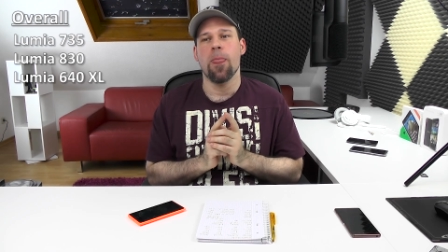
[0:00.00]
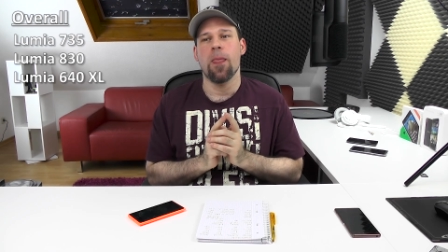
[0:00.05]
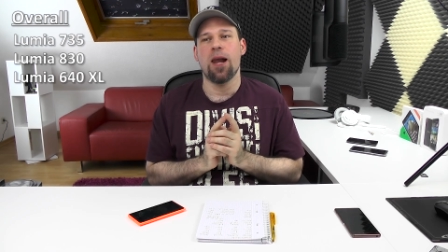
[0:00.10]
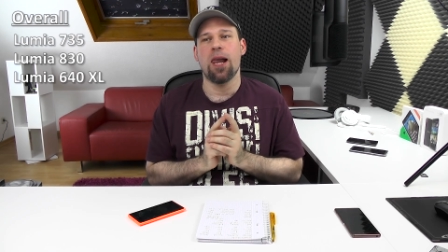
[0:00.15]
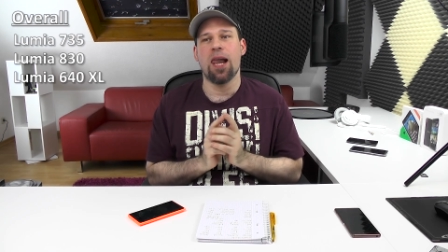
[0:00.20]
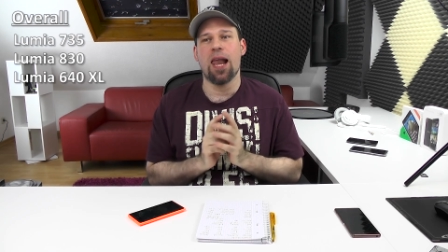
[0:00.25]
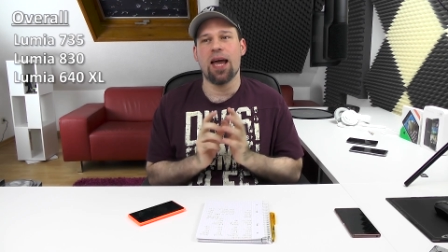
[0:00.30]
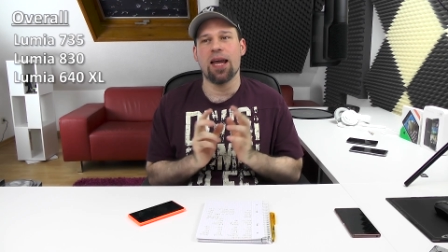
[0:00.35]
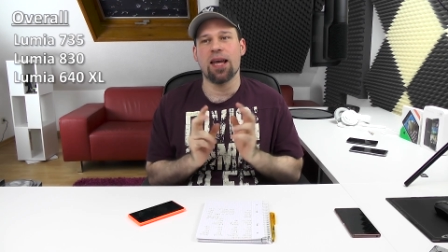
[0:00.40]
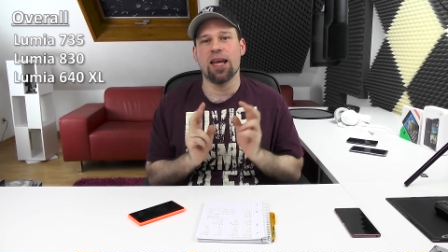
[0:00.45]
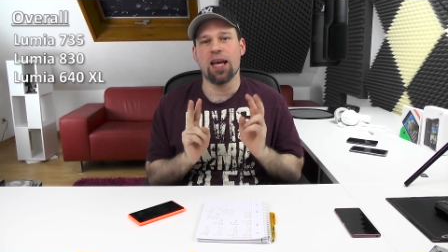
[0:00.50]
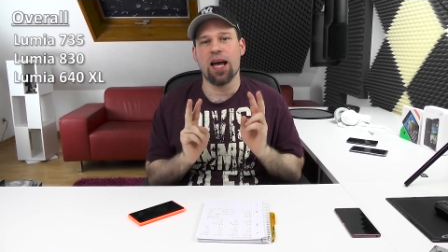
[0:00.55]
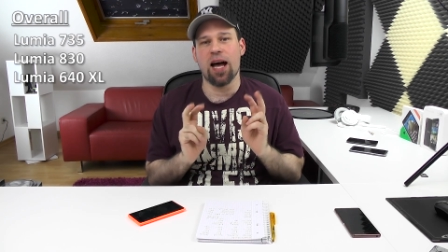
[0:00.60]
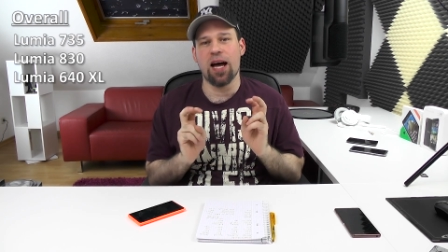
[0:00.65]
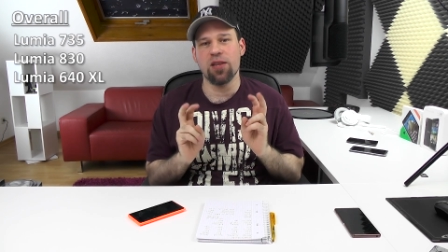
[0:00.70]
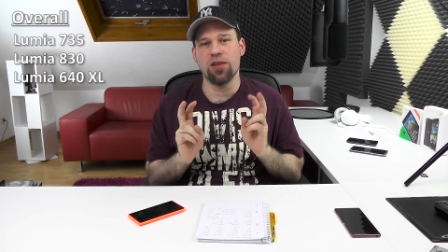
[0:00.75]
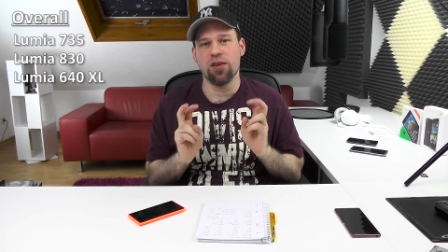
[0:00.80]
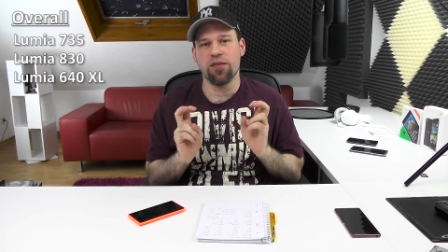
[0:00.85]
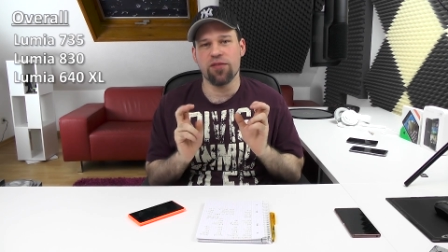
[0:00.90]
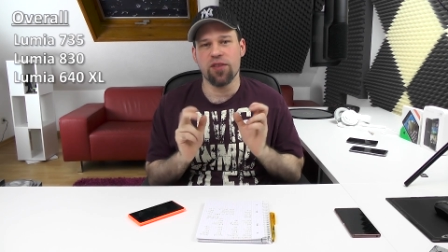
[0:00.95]
like
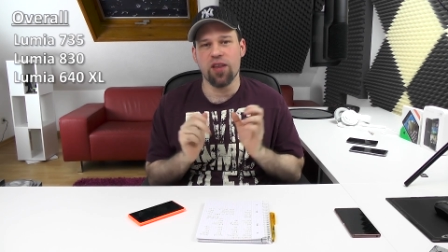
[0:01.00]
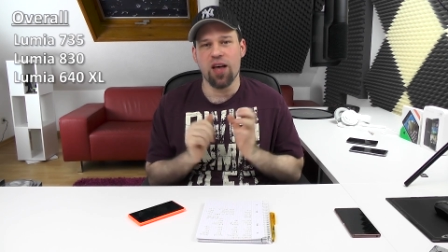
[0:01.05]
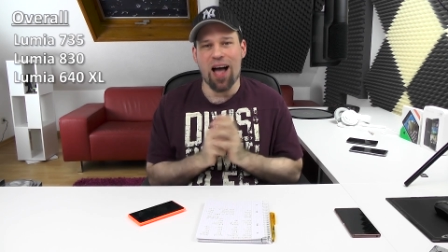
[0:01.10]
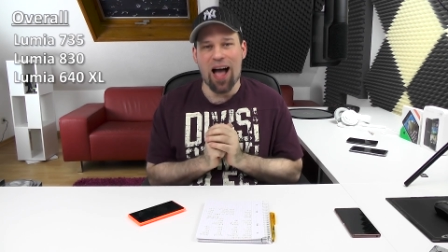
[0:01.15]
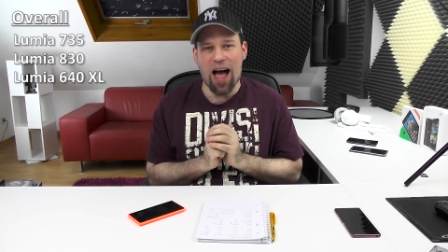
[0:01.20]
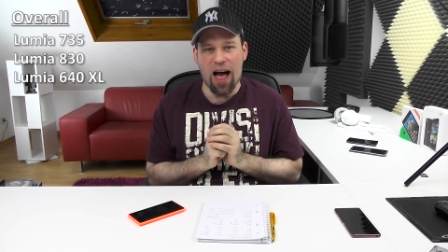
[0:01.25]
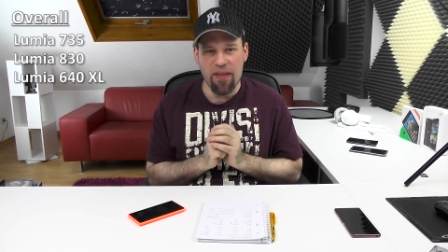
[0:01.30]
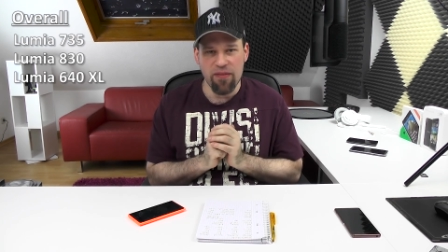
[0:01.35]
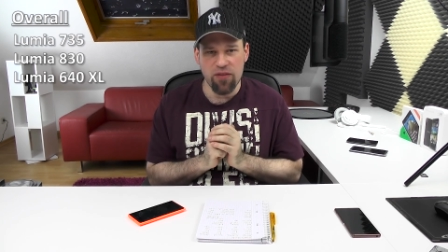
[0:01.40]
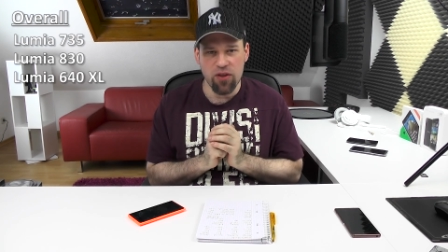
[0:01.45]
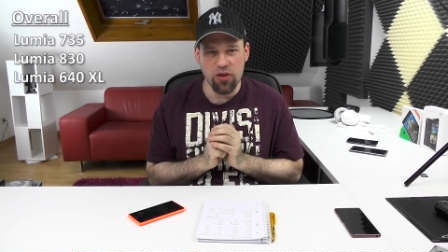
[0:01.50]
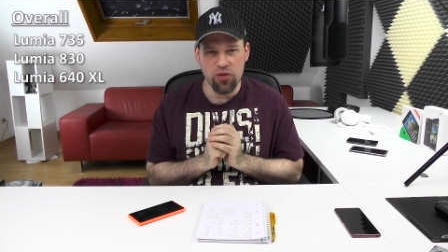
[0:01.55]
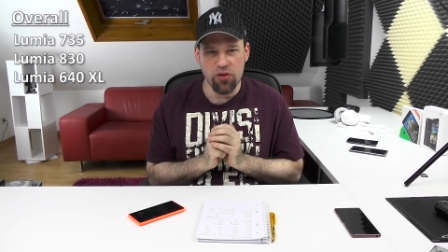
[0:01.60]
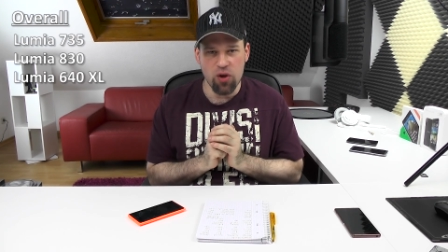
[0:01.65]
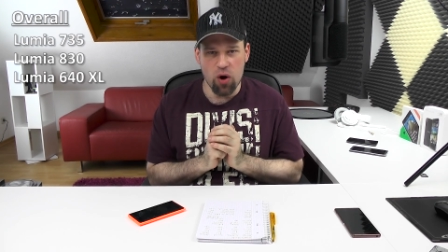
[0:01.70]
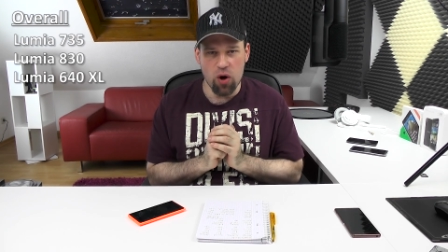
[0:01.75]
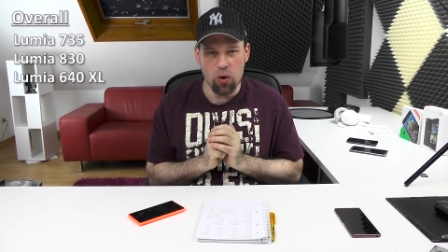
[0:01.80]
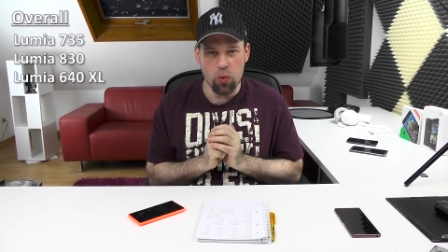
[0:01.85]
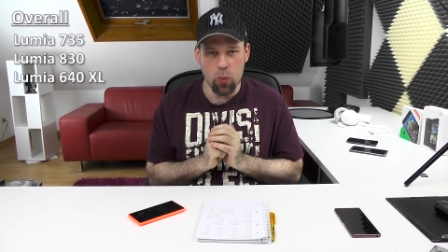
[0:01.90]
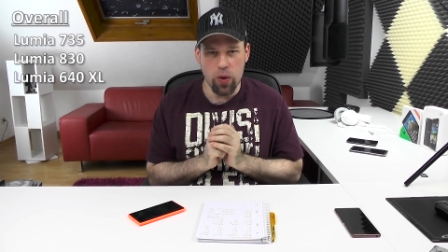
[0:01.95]
kind of the
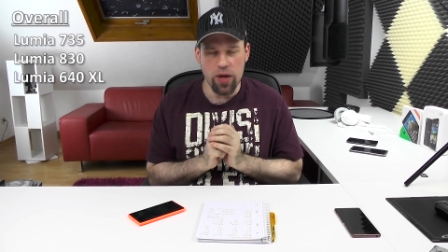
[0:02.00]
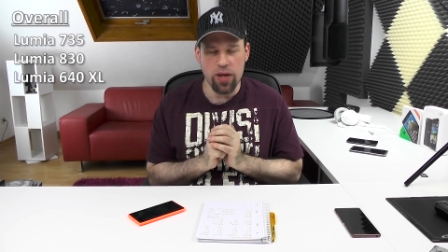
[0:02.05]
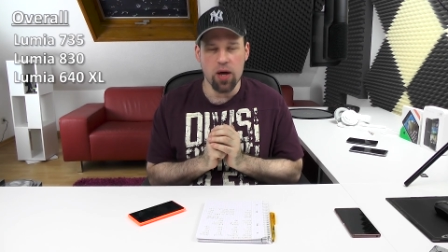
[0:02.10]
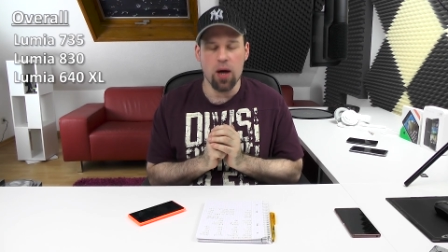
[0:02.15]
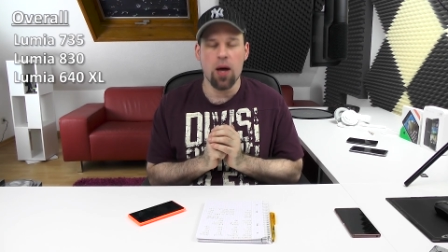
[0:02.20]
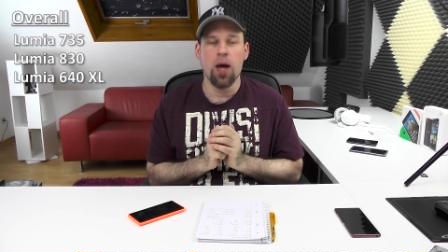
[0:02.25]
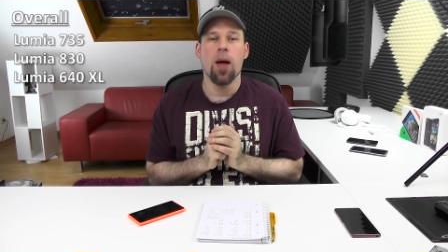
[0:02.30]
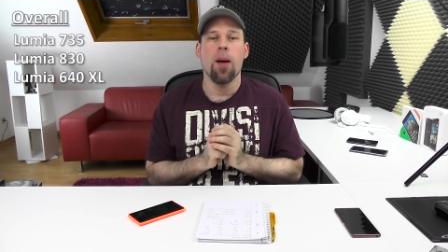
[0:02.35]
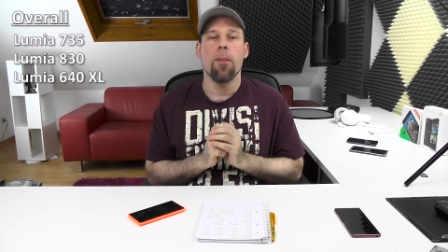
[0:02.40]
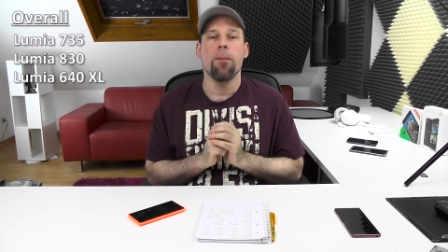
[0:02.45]
underdog winner,